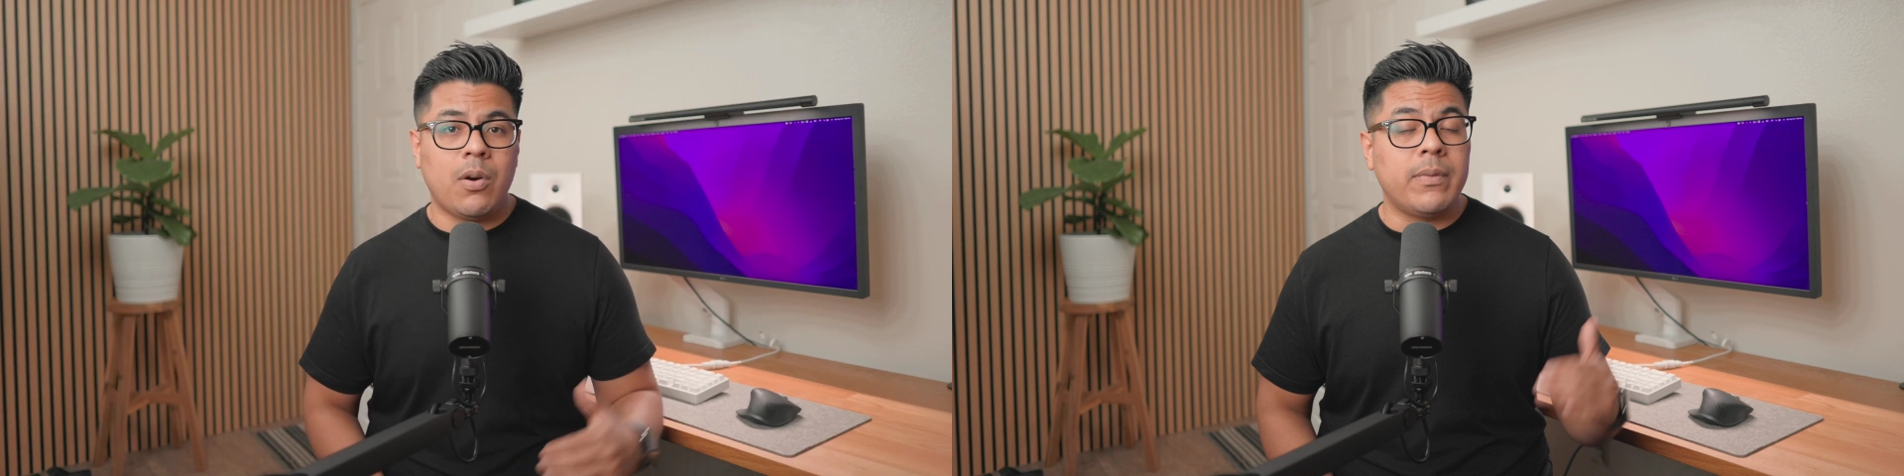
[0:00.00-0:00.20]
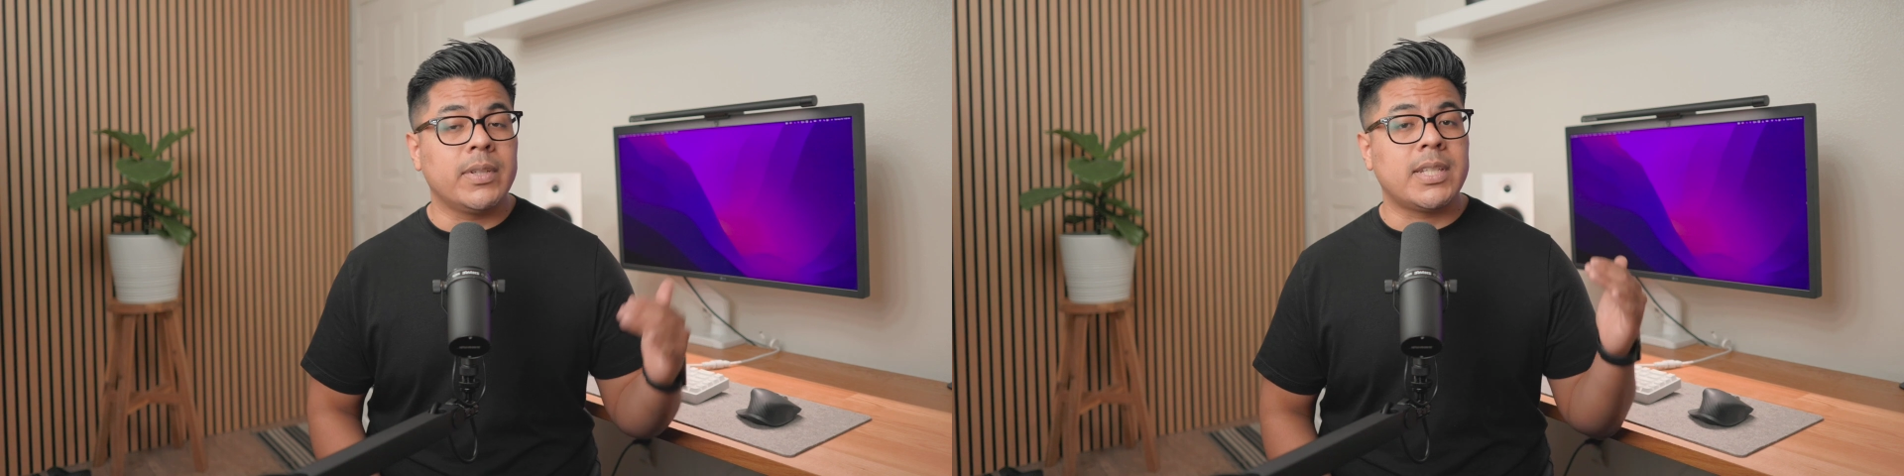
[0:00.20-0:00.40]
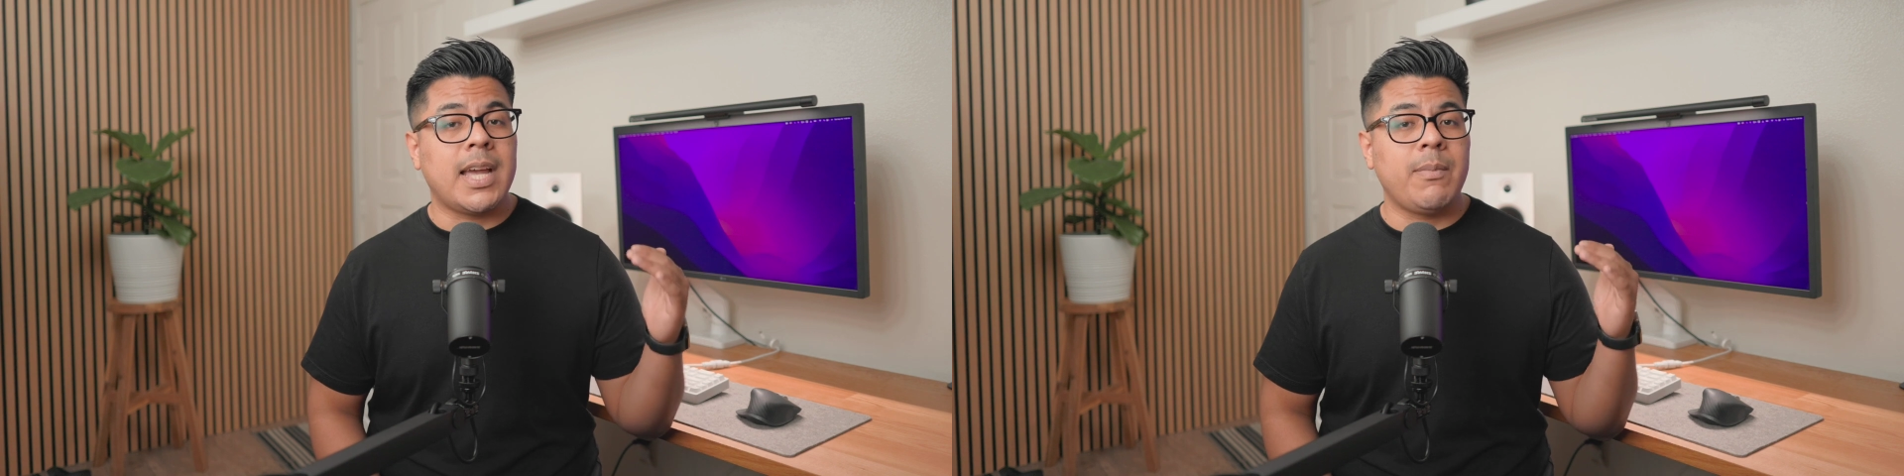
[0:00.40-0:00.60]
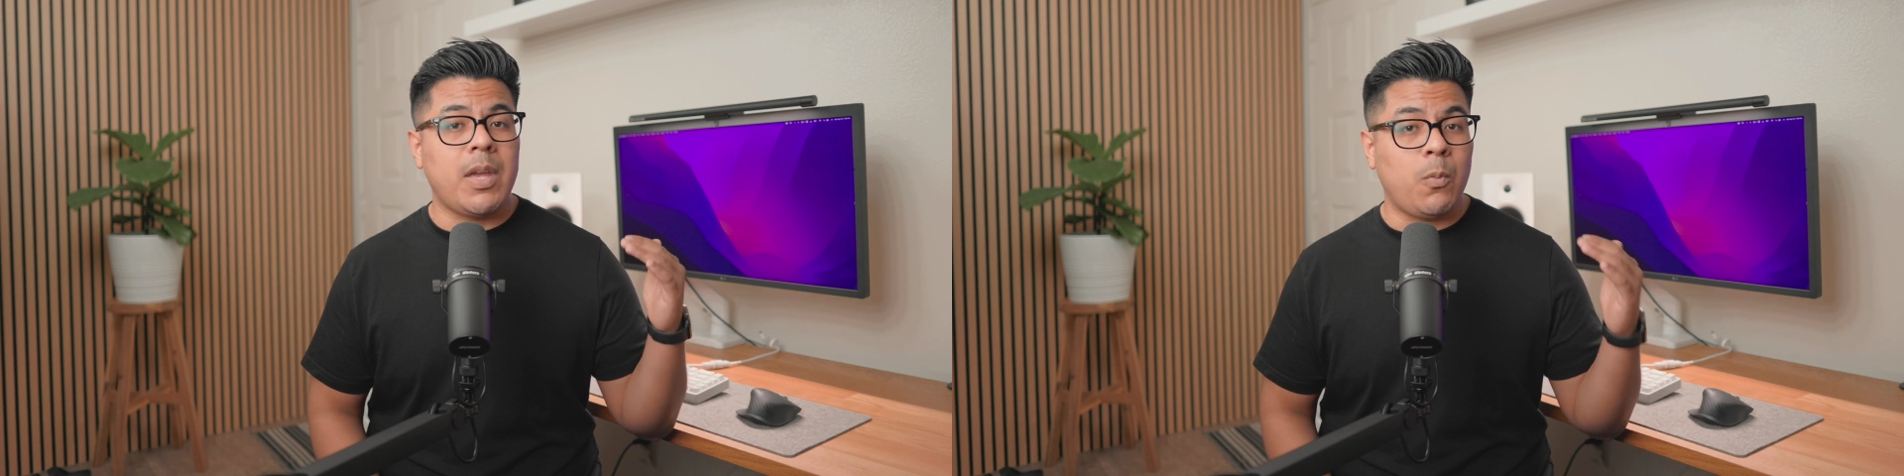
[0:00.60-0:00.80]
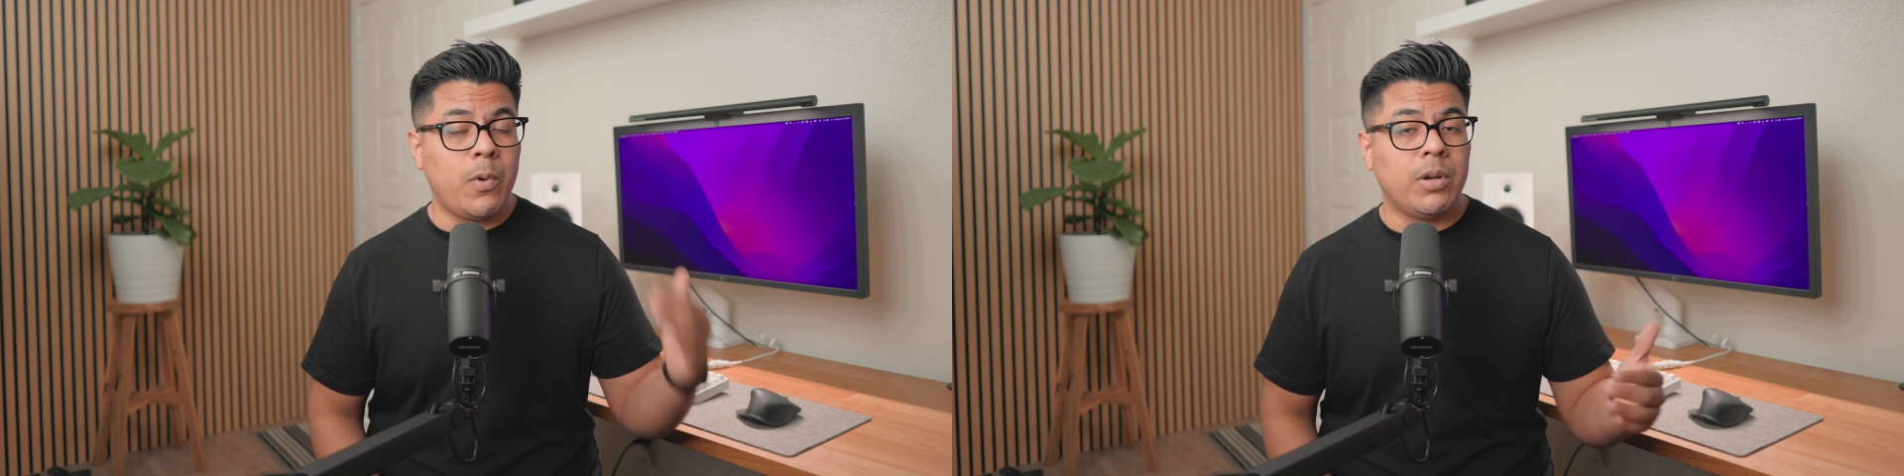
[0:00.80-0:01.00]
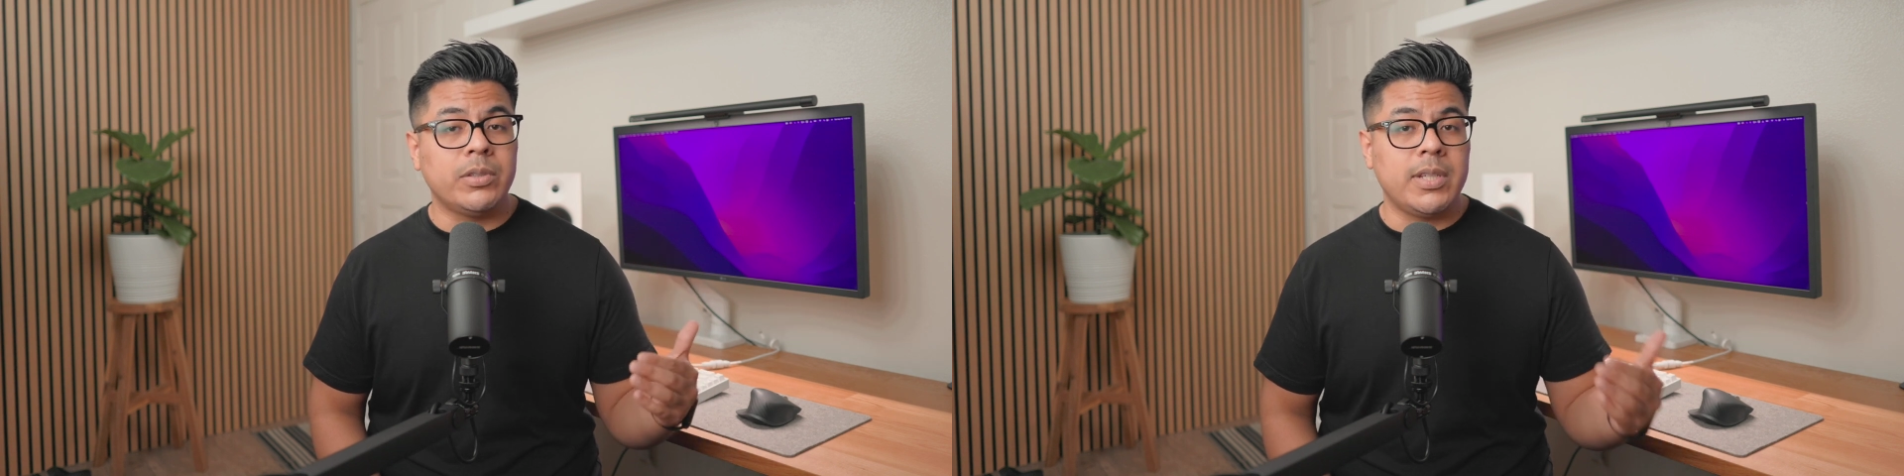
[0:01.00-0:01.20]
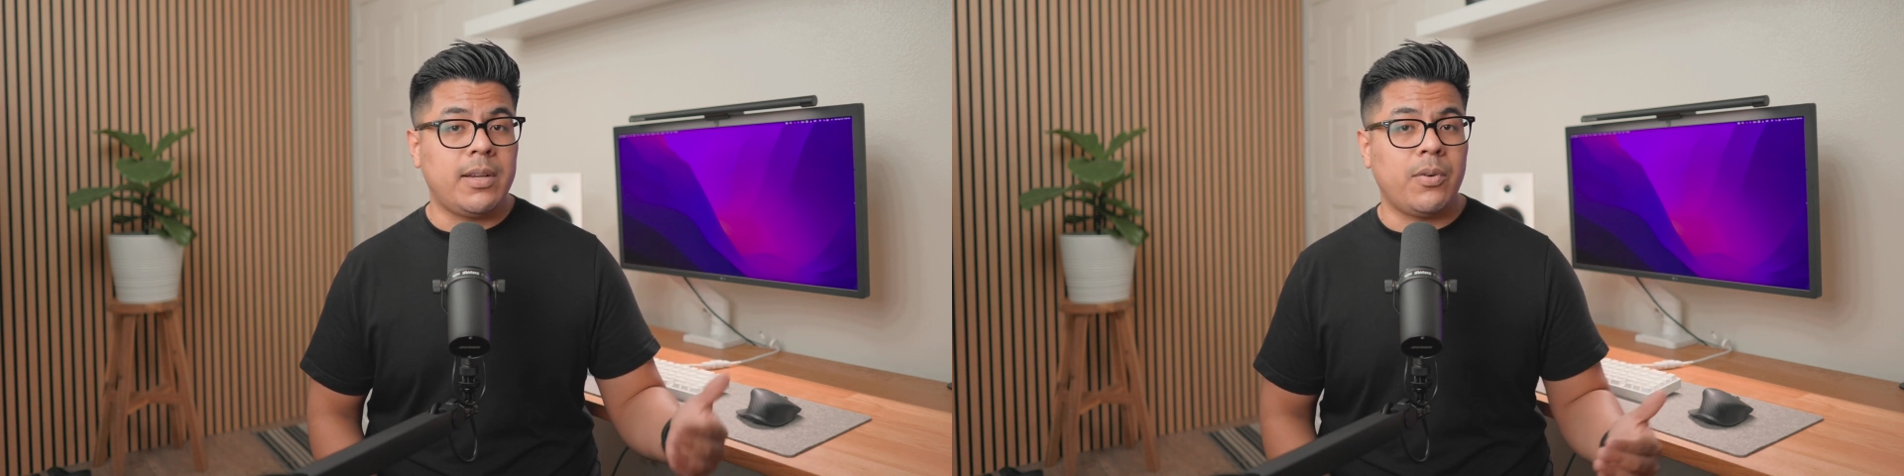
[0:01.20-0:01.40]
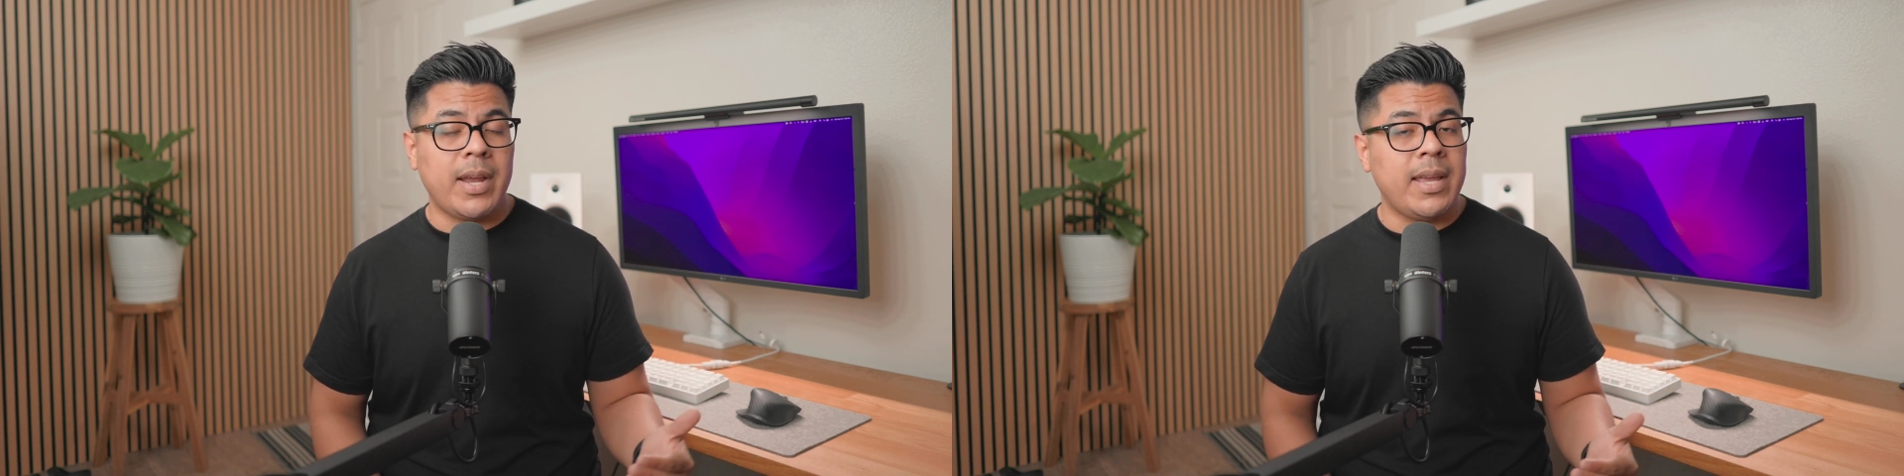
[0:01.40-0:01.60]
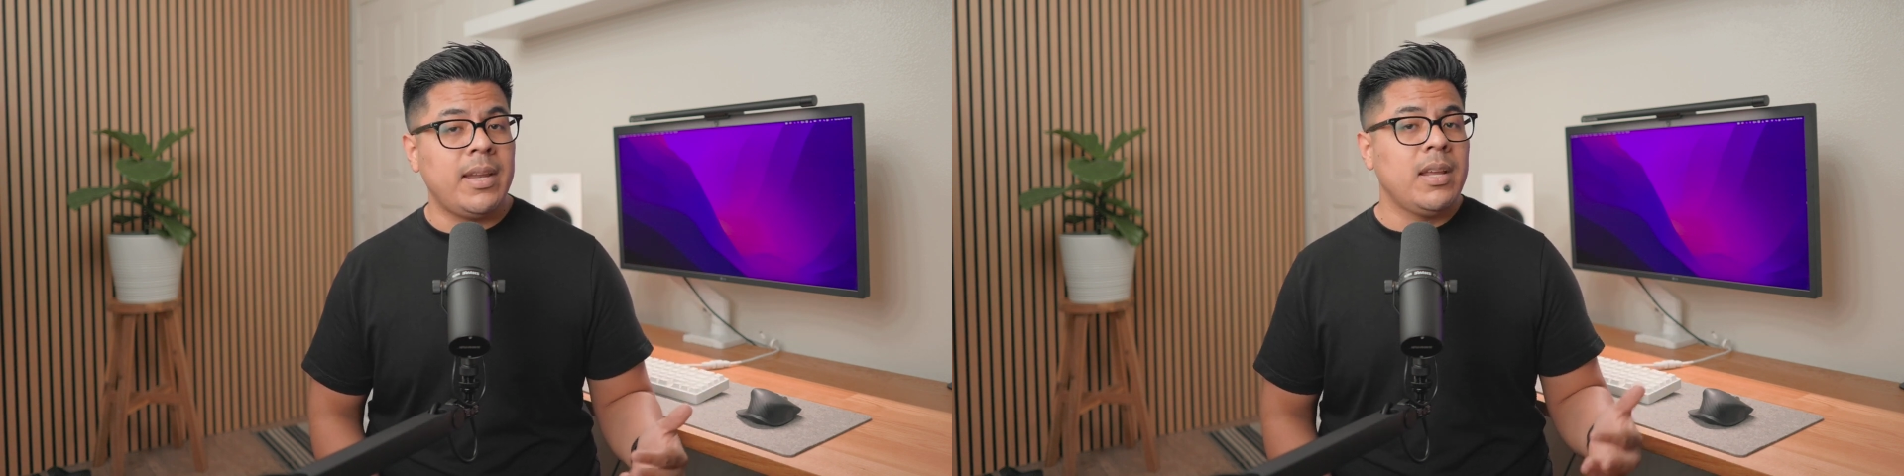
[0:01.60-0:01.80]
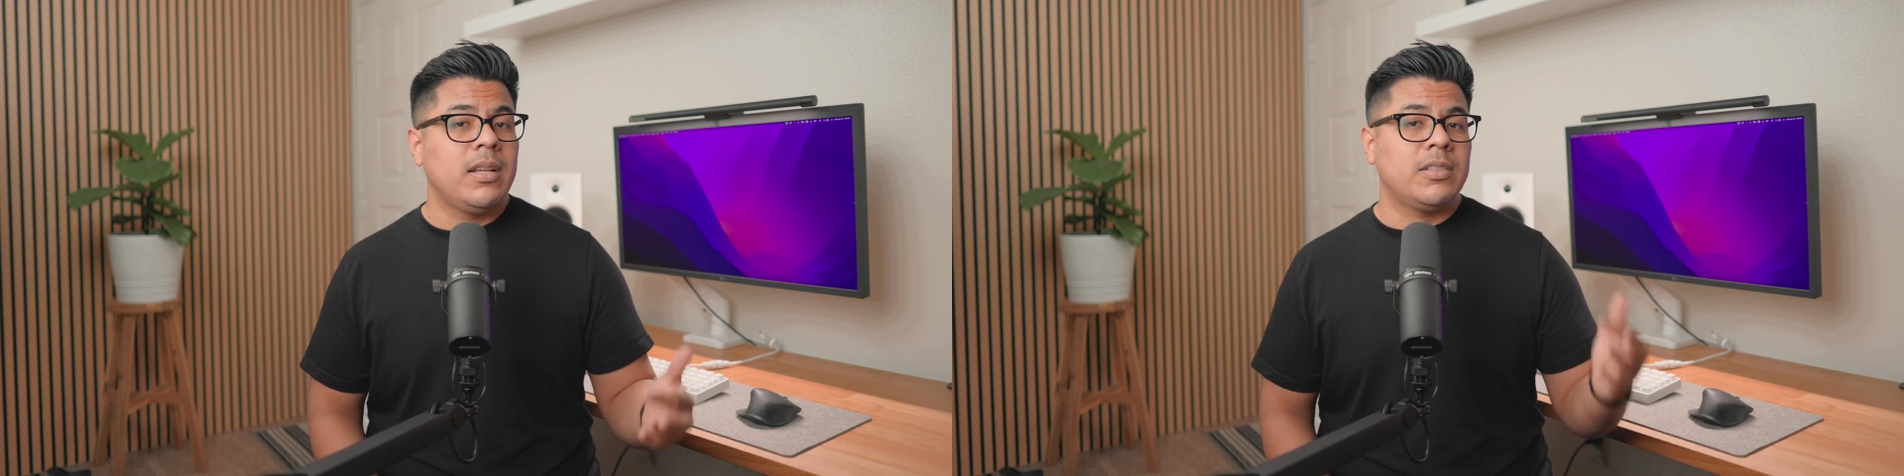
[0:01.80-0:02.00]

over time it will degrade.